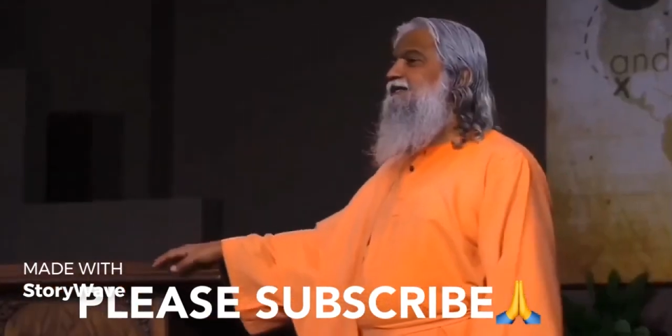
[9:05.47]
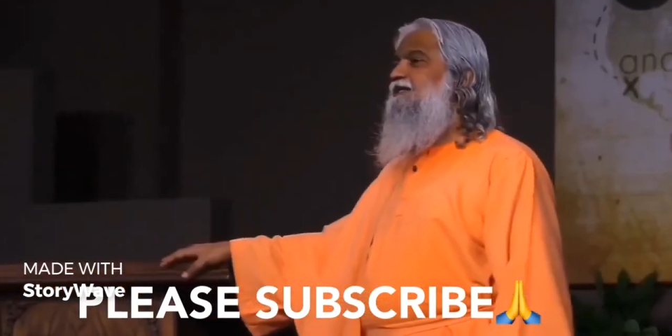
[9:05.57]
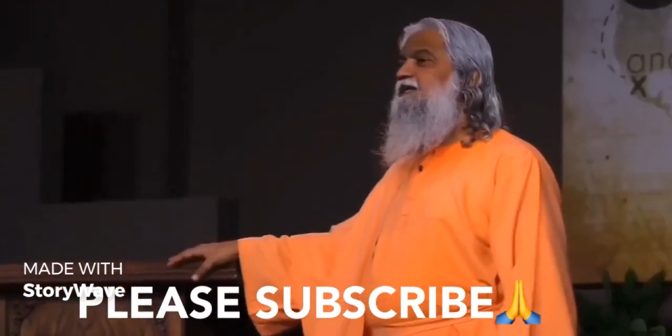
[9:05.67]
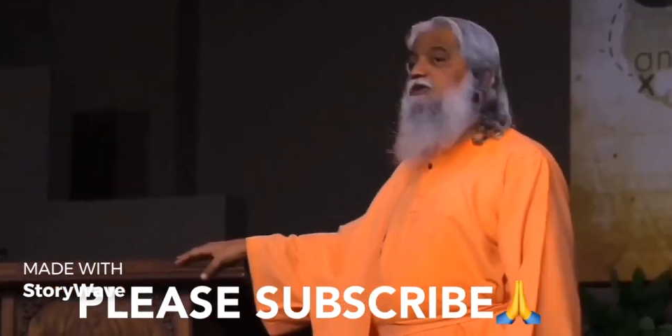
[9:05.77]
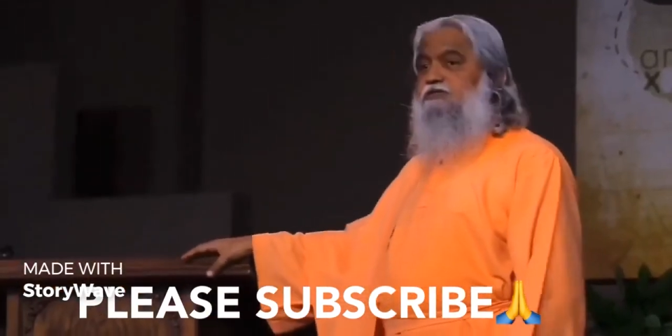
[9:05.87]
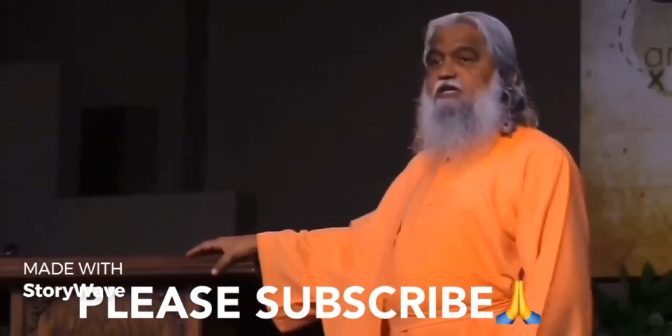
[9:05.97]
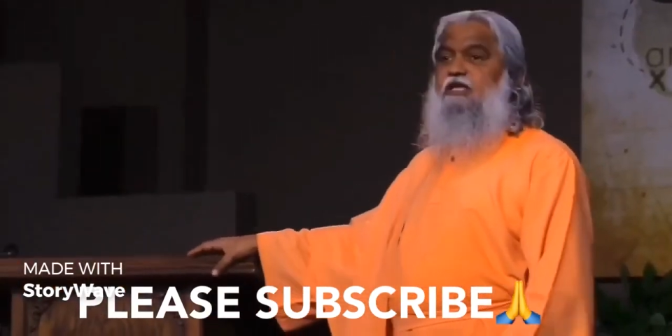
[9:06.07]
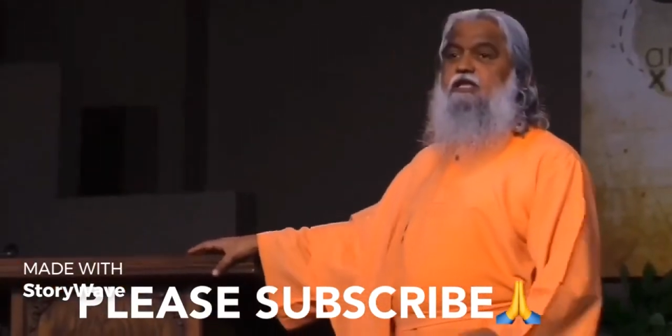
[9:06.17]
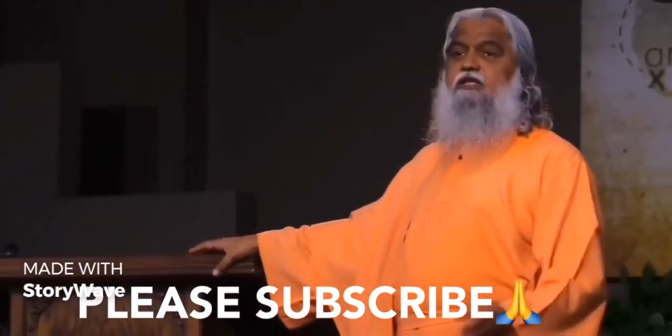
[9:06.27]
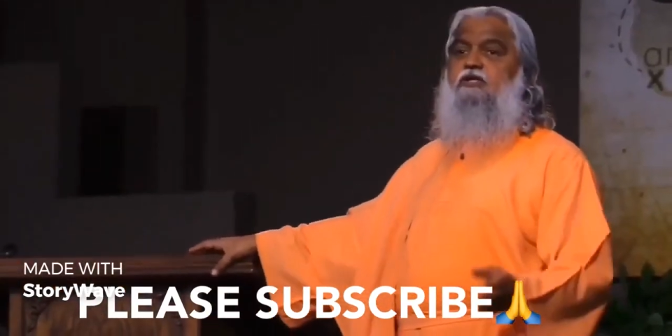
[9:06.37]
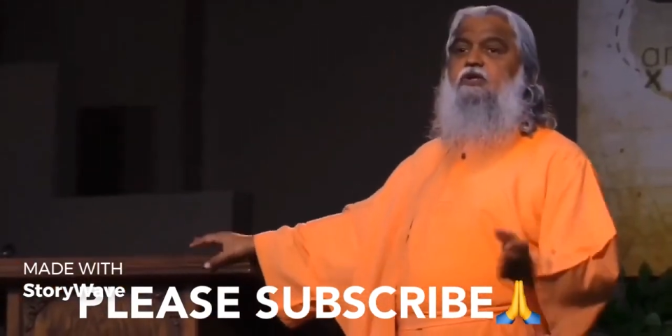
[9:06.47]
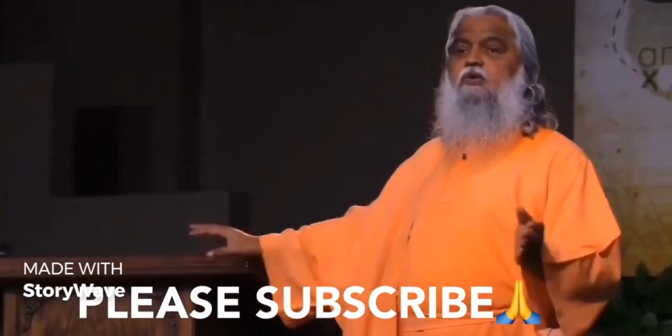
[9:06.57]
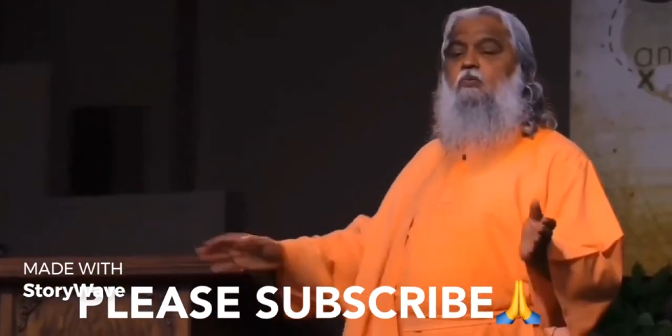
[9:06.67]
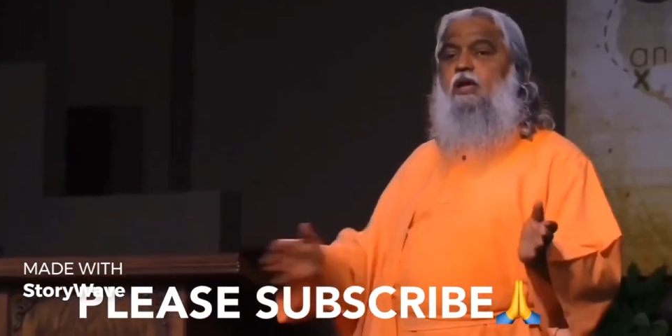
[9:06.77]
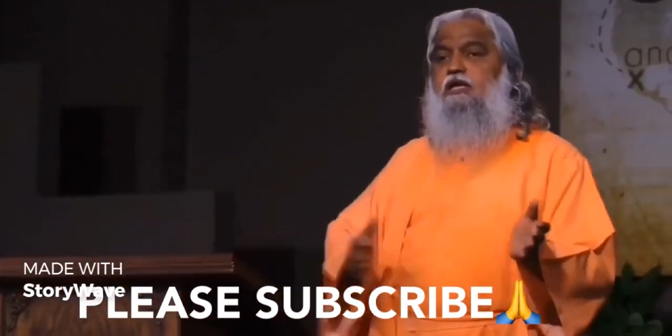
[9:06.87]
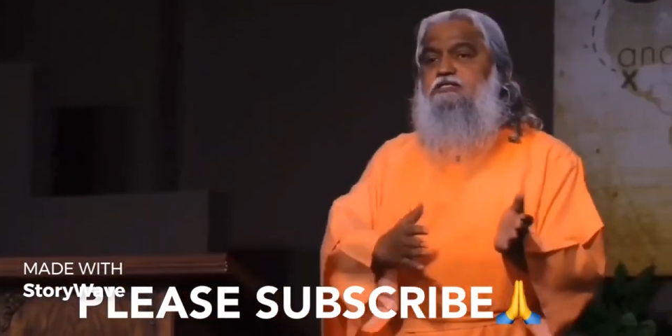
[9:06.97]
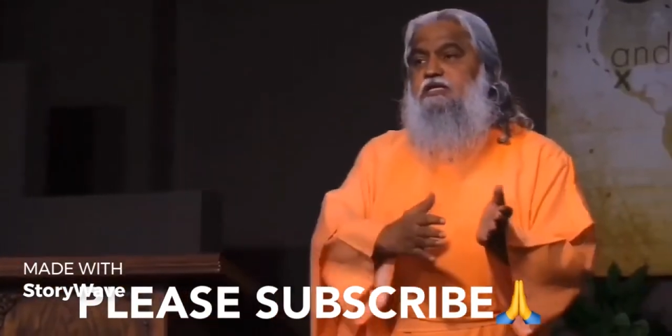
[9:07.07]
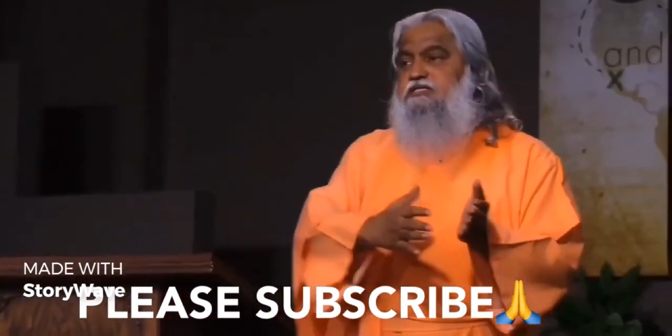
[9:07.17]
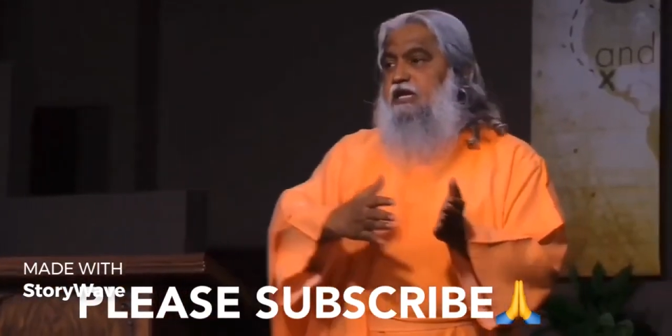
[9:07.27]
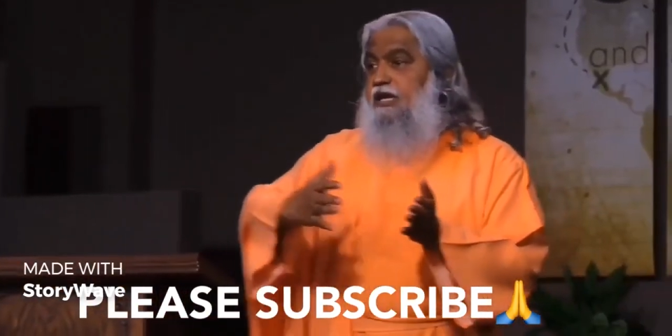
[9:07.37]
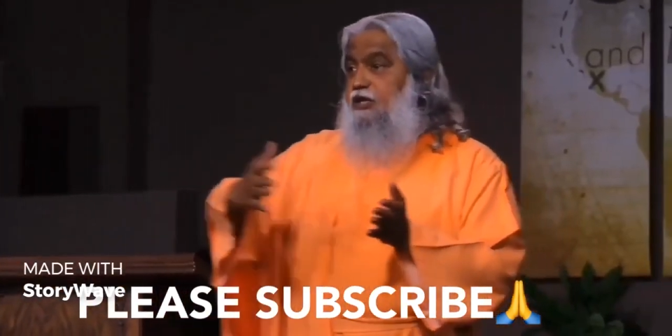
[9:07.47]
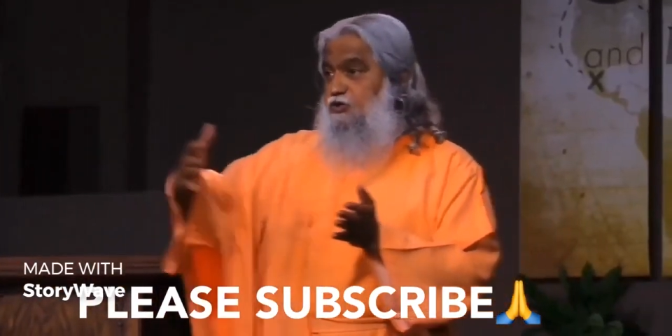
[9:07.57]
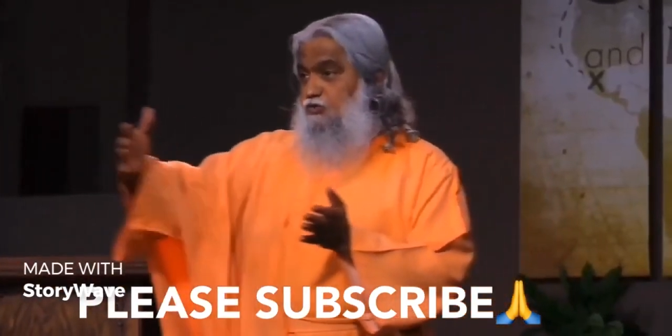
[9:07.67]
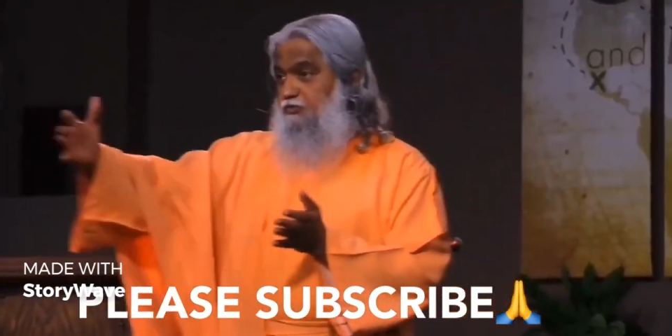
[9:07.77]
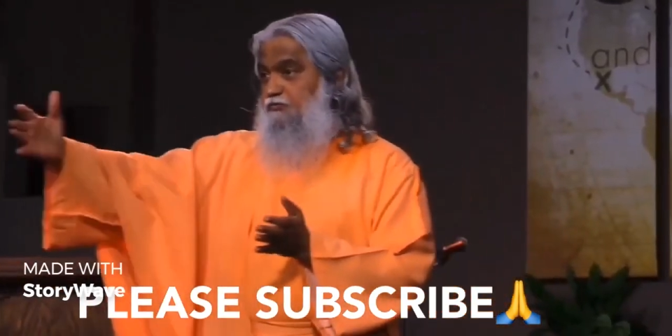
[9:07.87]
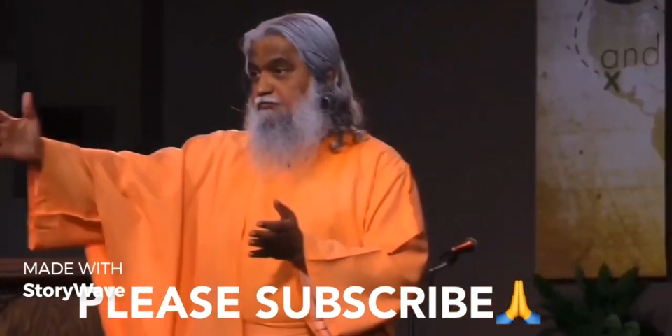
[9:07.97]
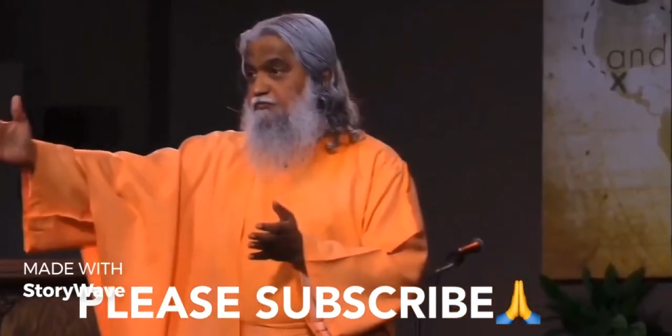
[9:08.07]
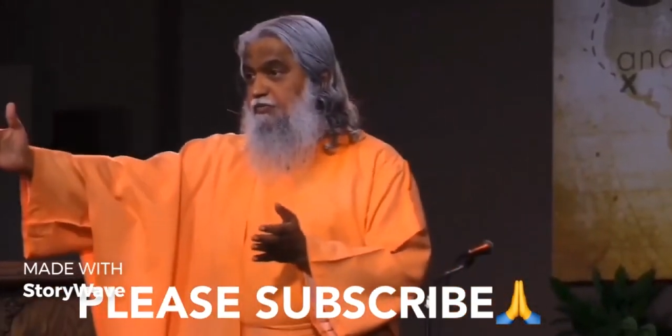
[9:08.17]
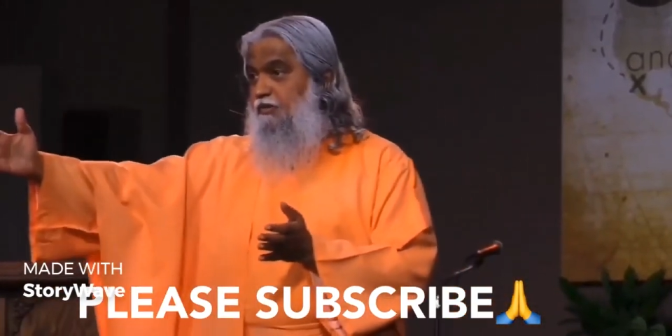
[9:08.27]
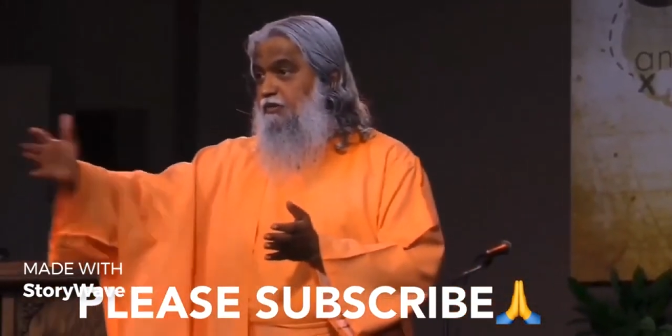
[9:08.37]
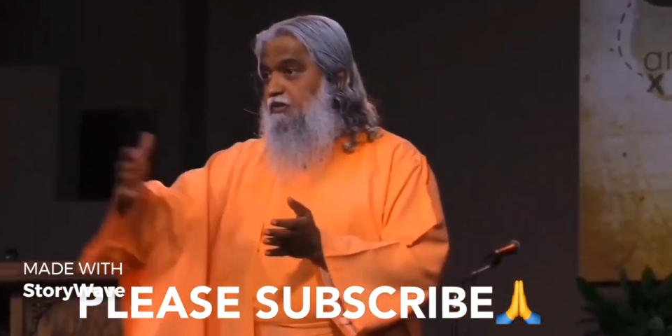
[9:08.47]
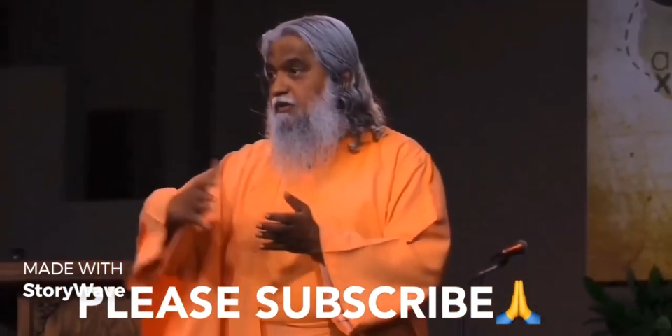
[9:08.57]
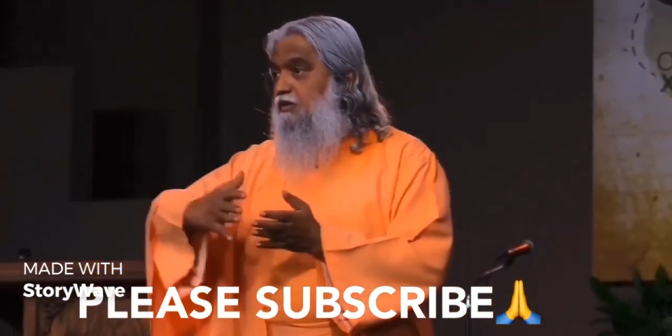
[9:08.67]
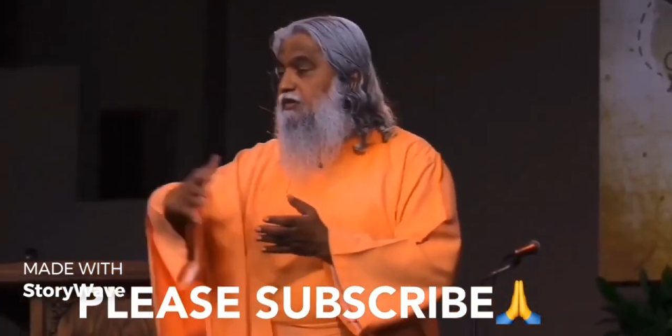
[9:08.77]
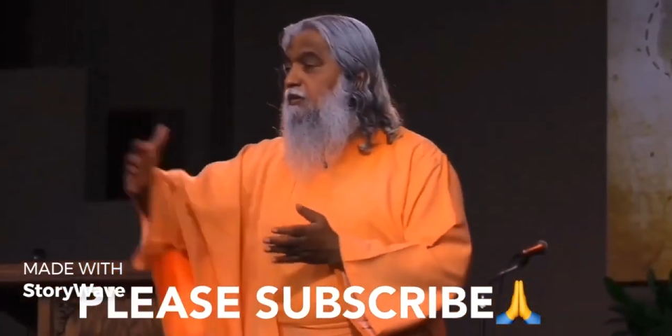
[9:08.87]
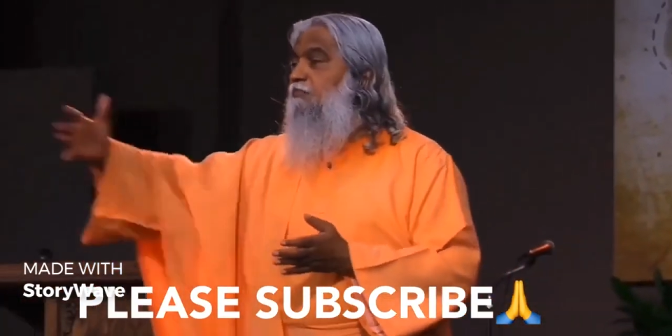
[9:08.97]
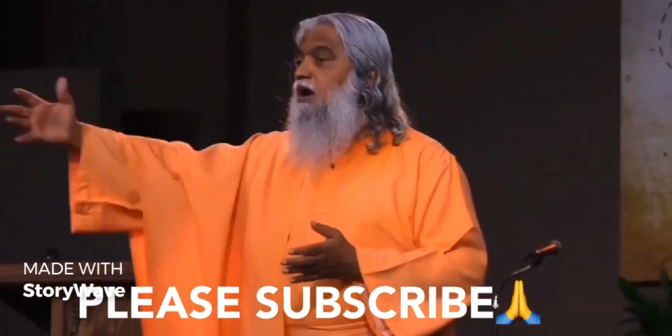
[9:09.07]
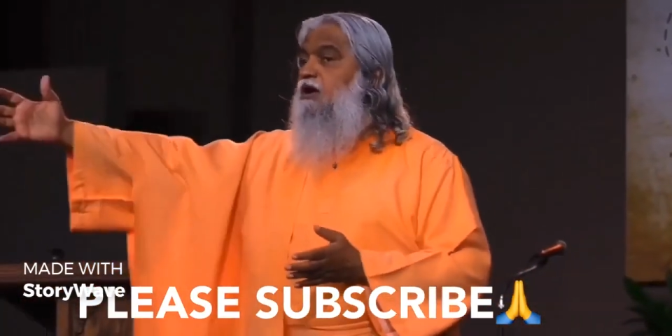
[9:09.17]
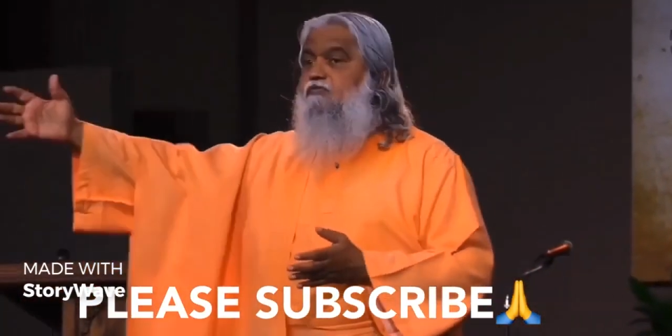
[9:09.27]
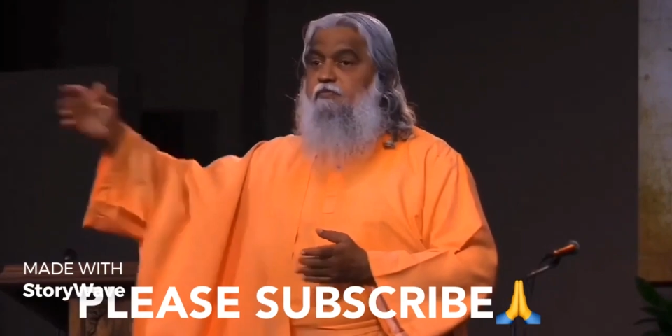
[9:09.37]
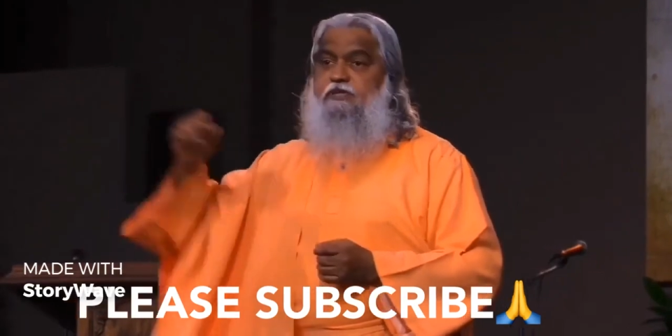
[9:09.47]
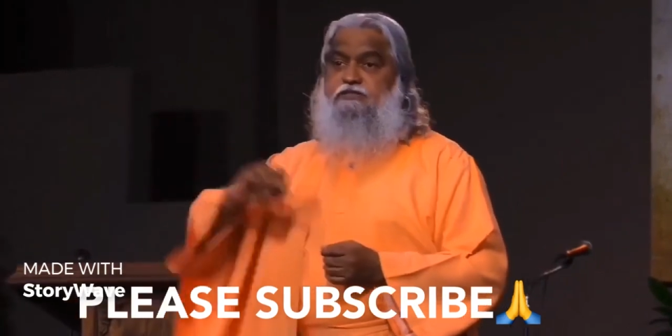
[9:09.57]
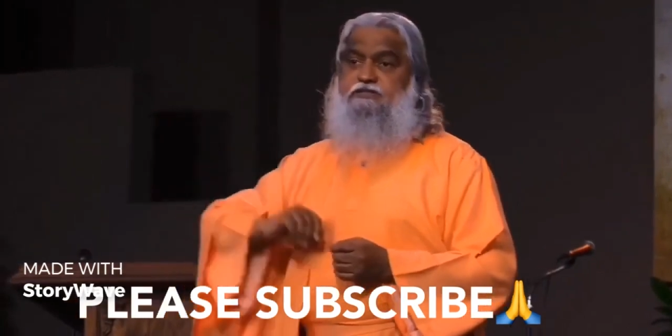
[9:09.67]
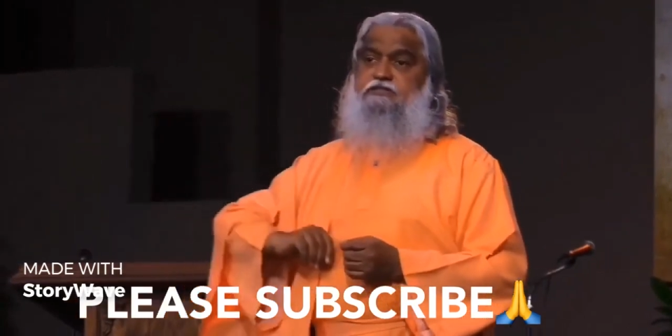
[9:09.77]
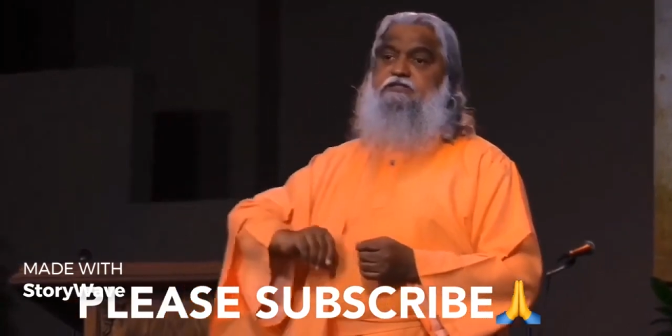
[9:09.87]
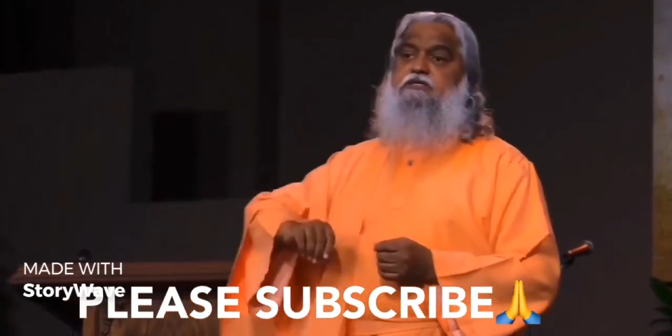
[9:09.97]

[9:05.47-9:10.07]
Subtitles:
You see, where is this leading to? The mark of the beast.